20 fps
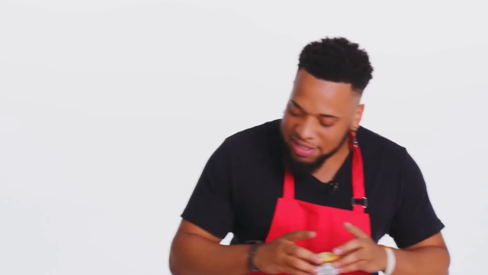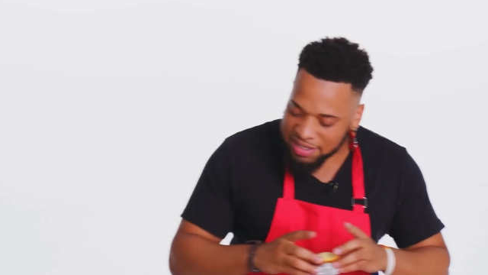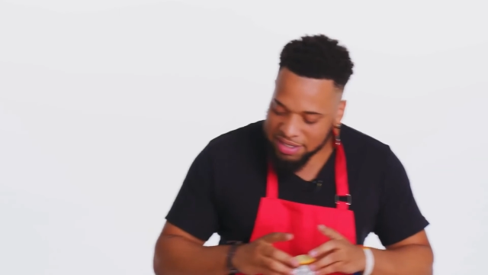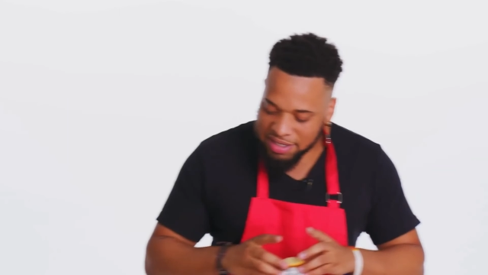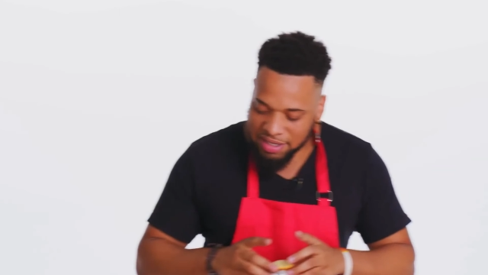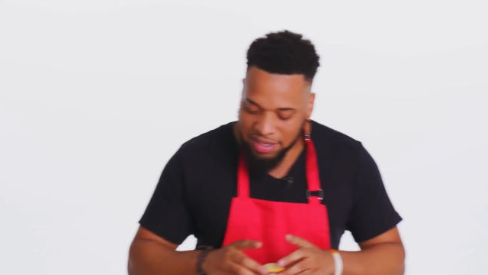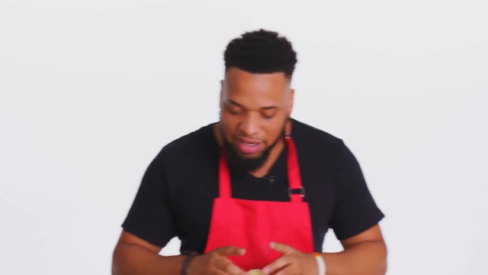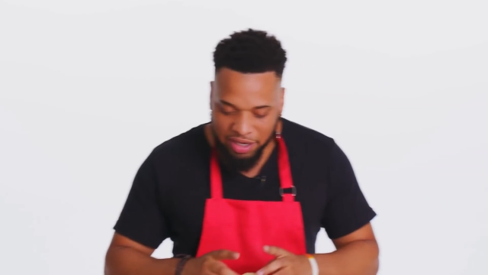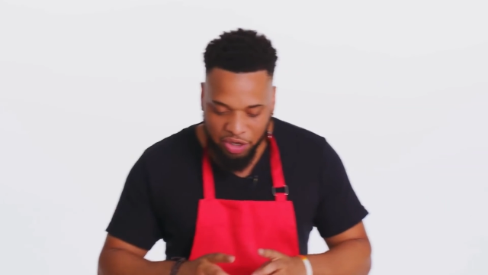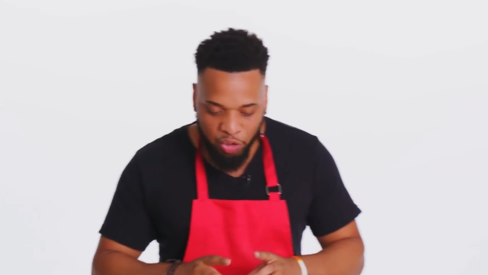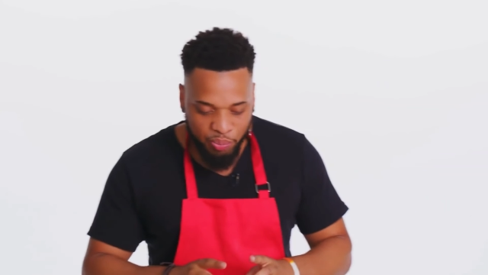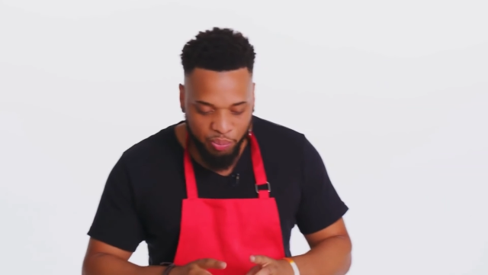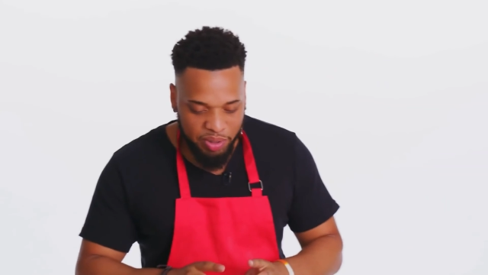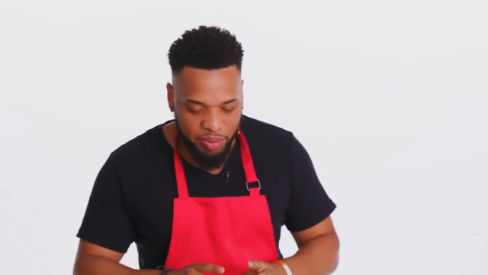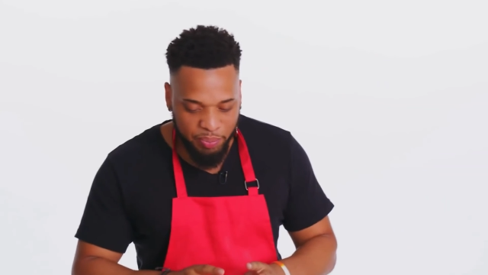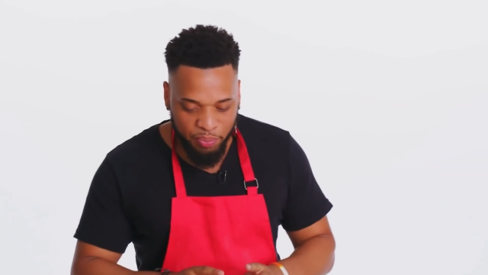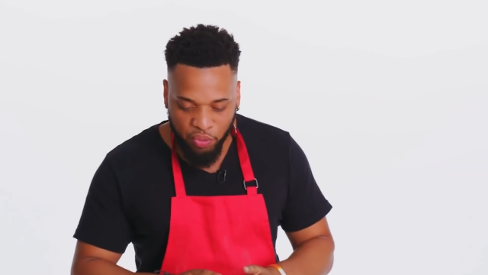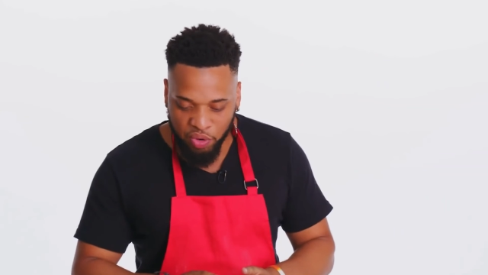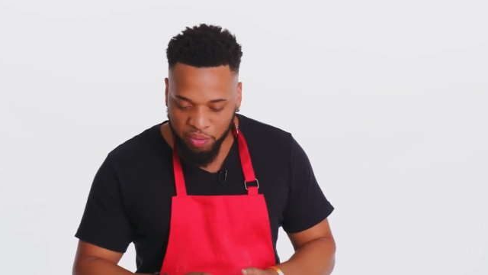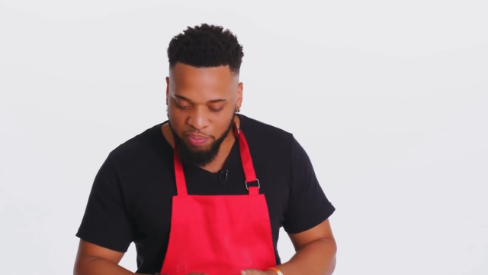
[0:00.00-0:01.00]
it is a little bit
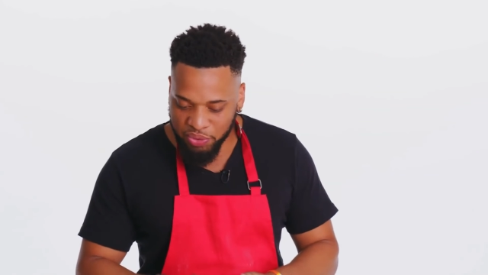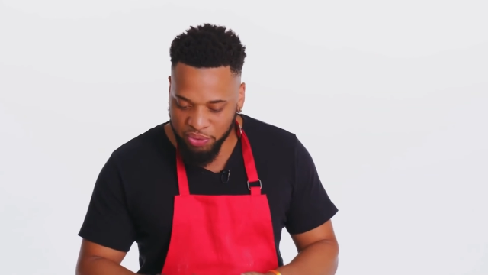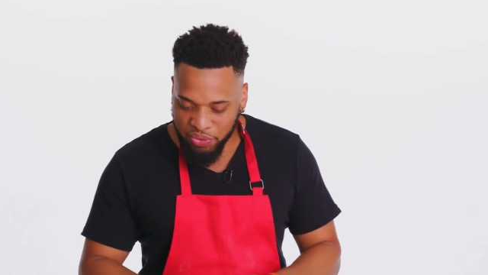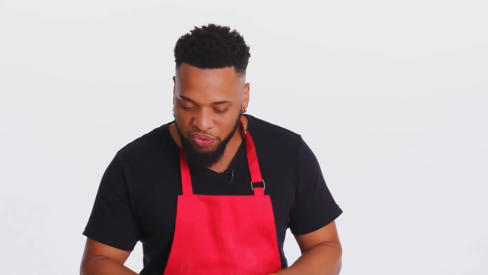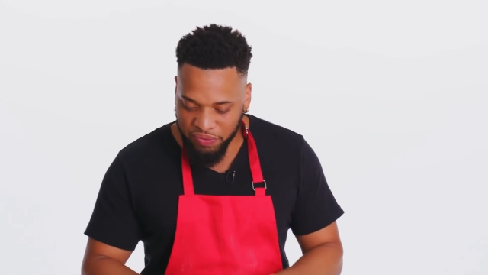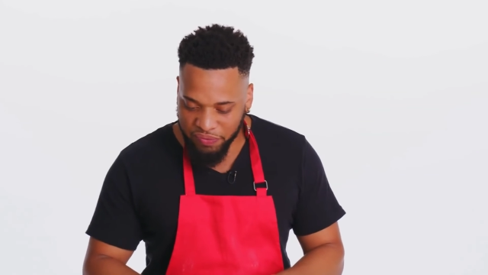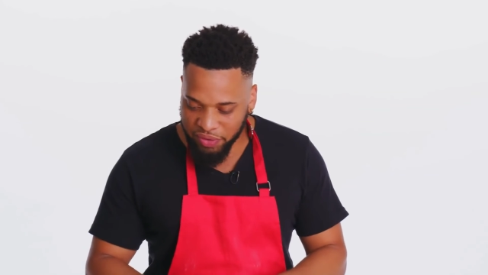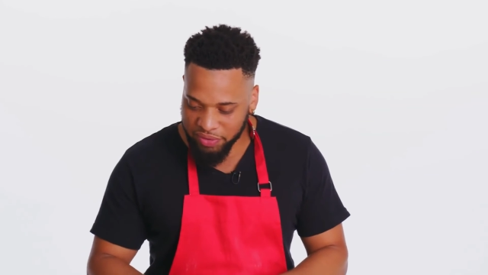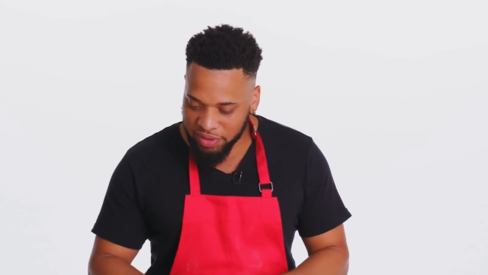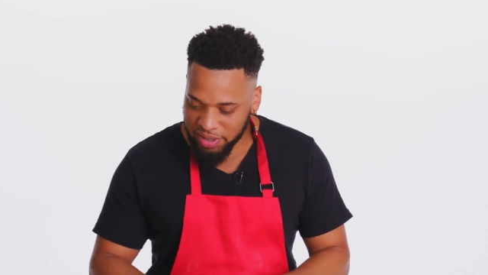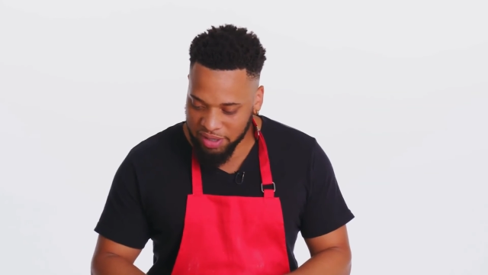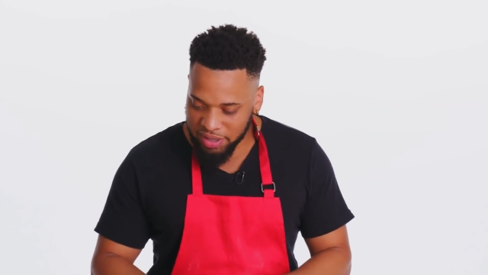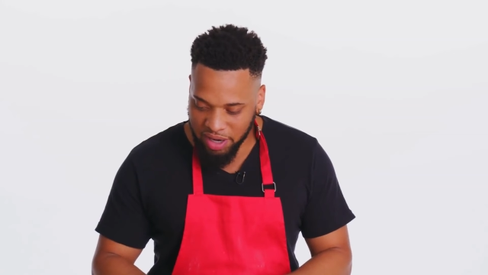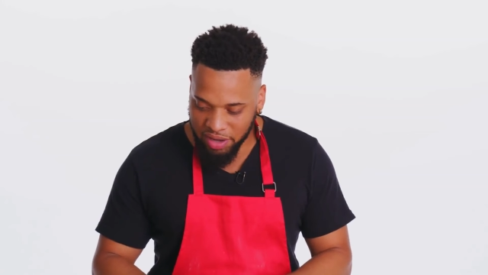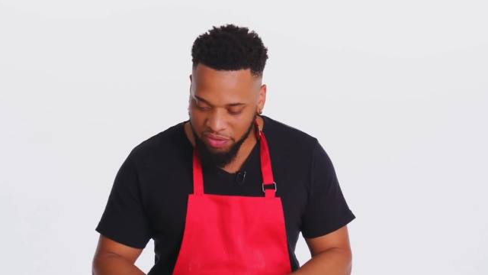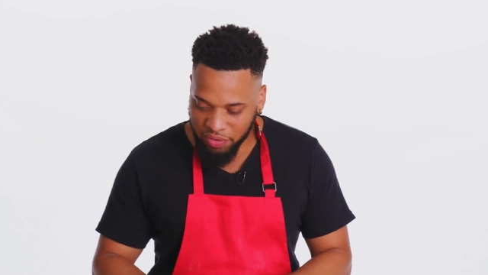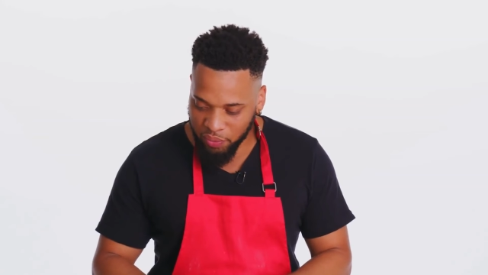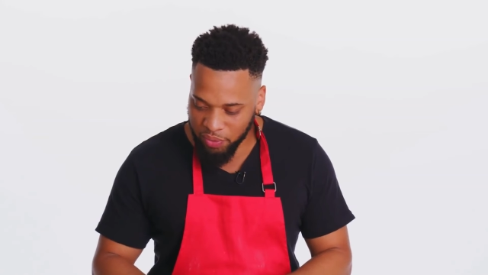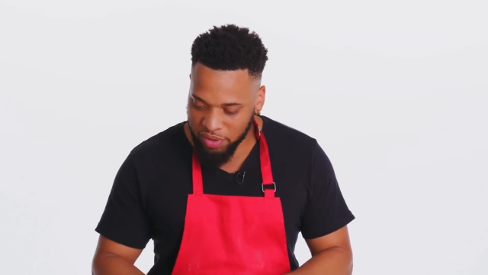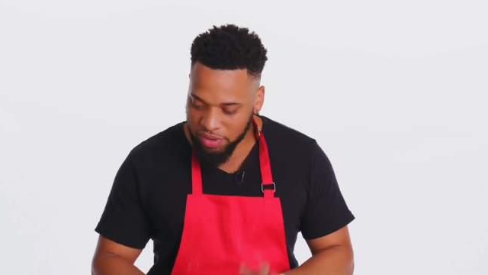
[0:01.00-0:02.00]
more beautiful than the
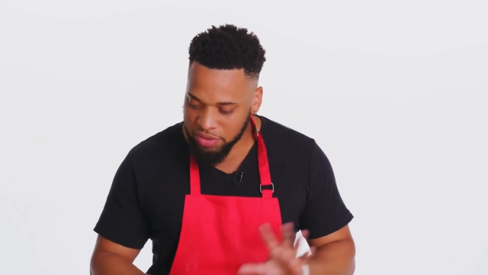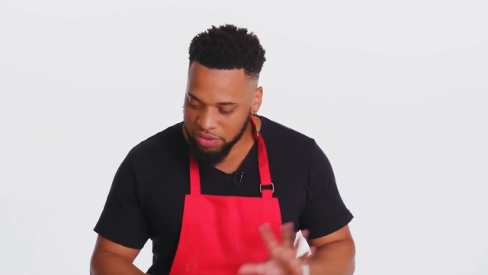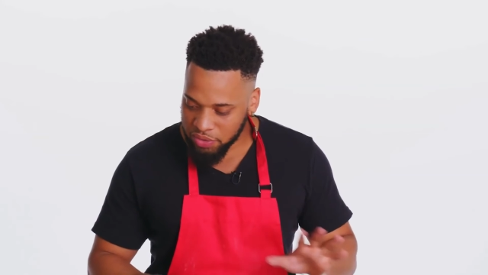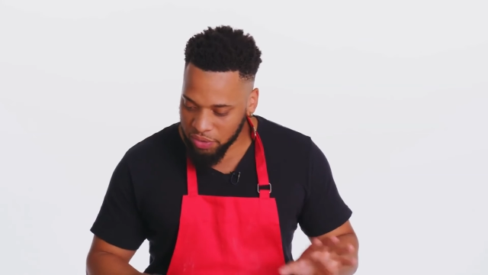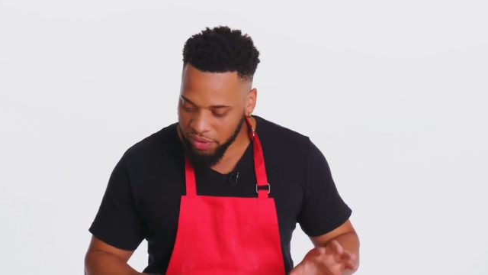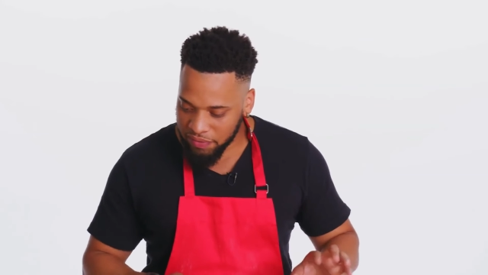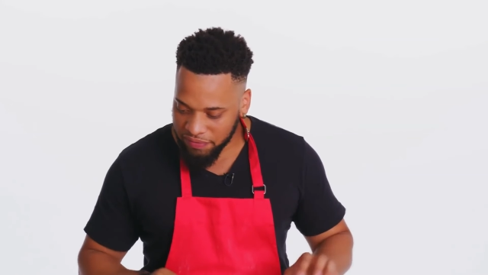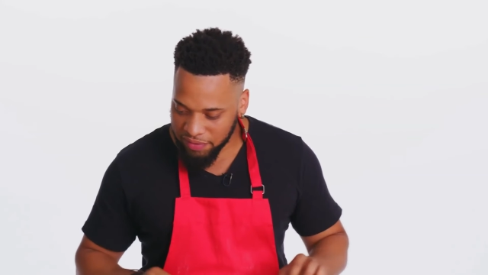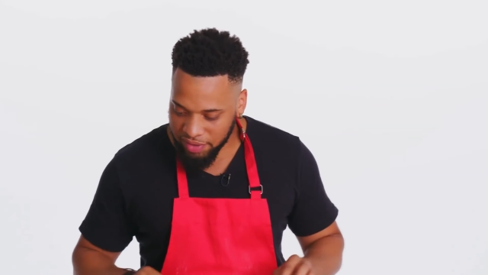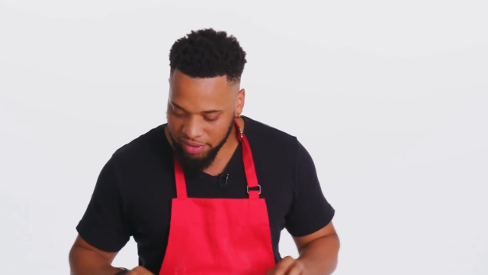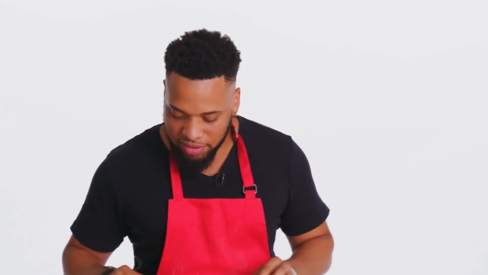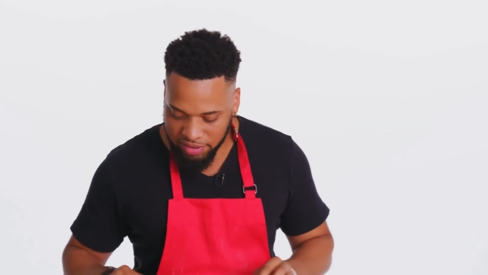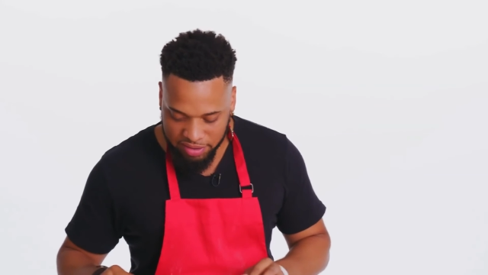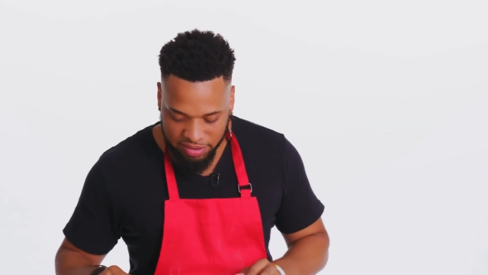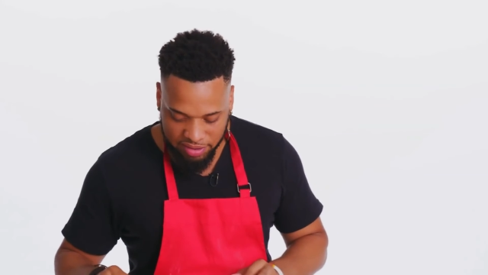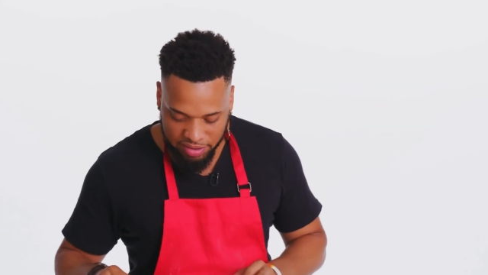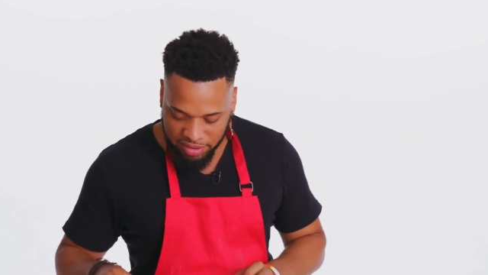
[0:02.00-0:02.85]
other ones, no offense.